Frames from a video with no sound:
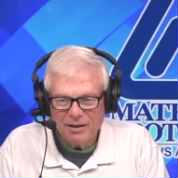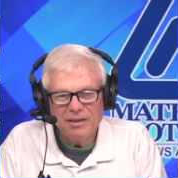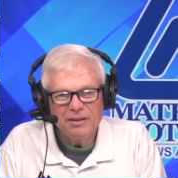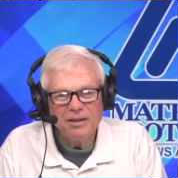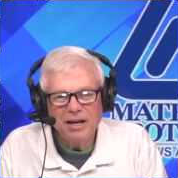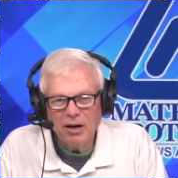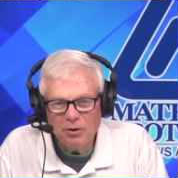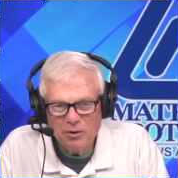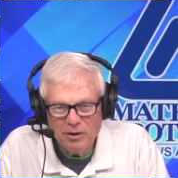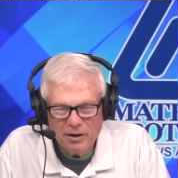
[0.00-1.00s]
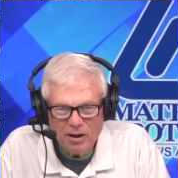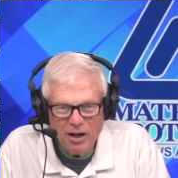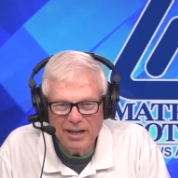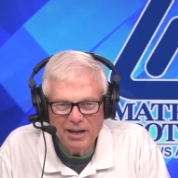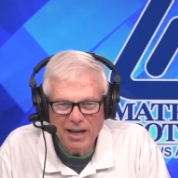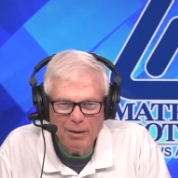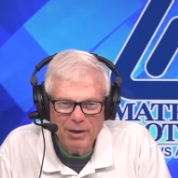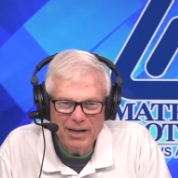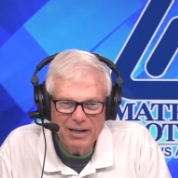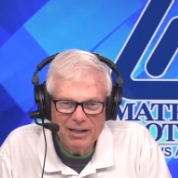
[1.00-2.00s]
No. Yeah, how
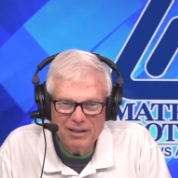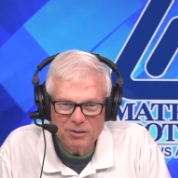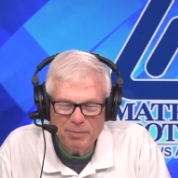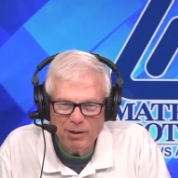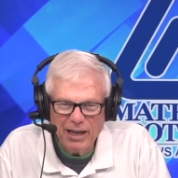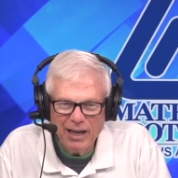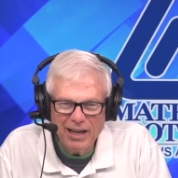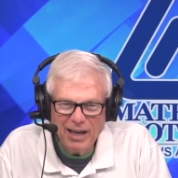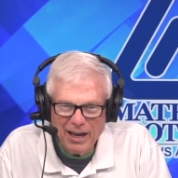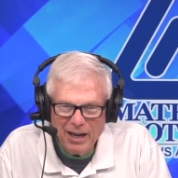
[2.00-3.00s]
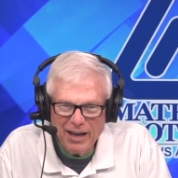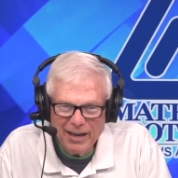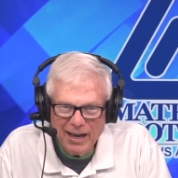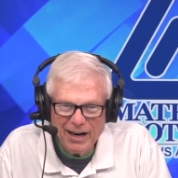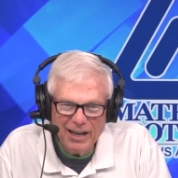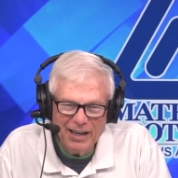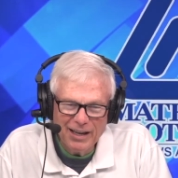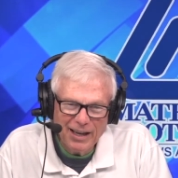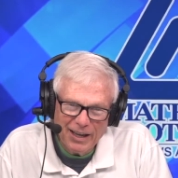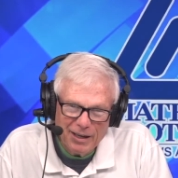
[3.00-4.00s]
about any of these people?
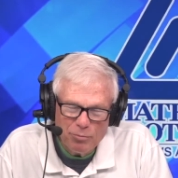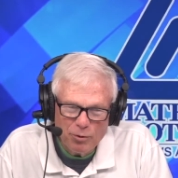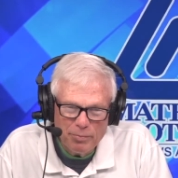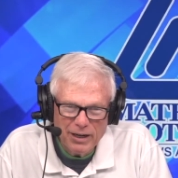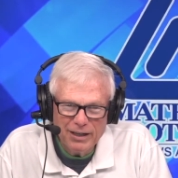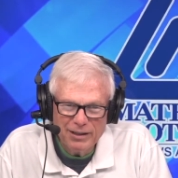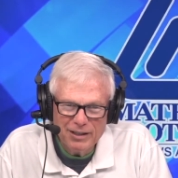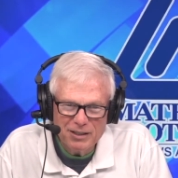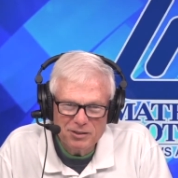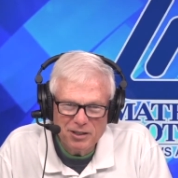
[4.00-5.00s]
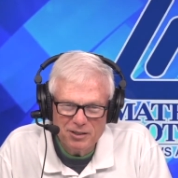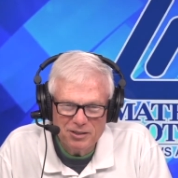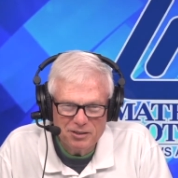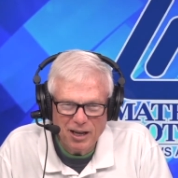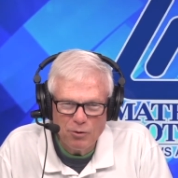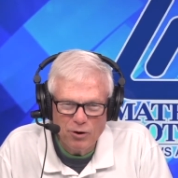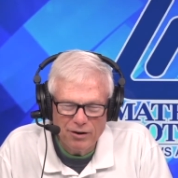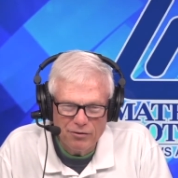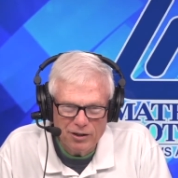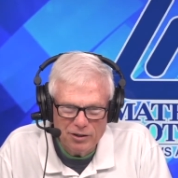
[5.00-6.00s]
I keep repeating this because I work
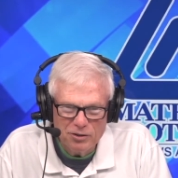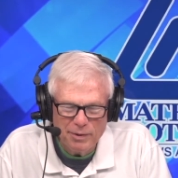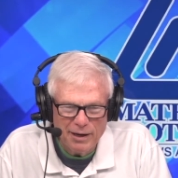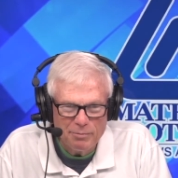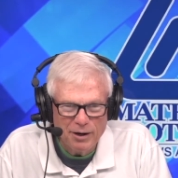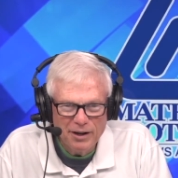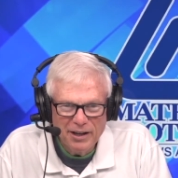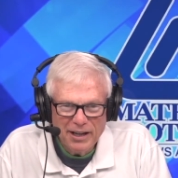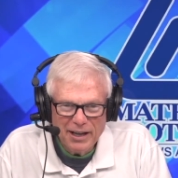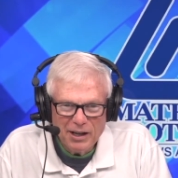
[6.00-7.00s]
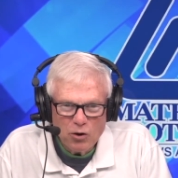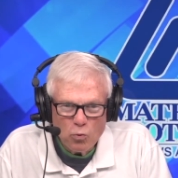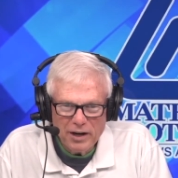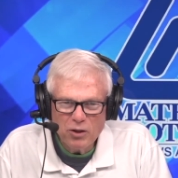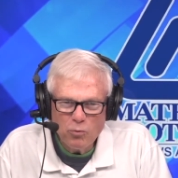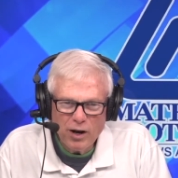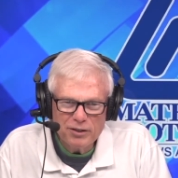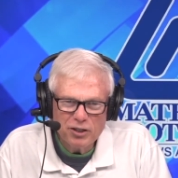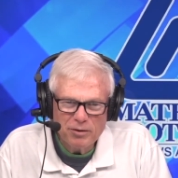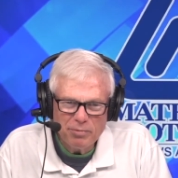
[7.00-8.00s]
for a newspaper. When are the
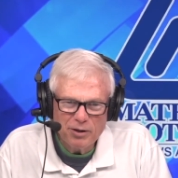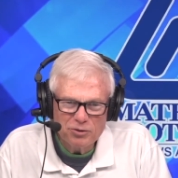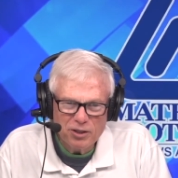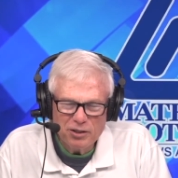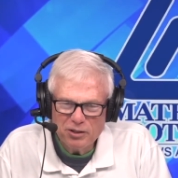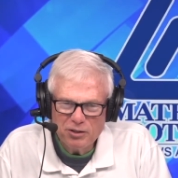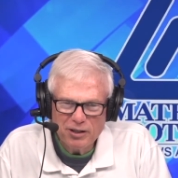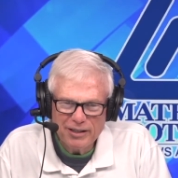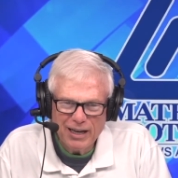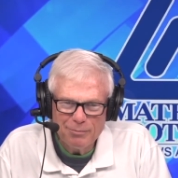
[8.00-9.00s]
Washington Post and the New York Times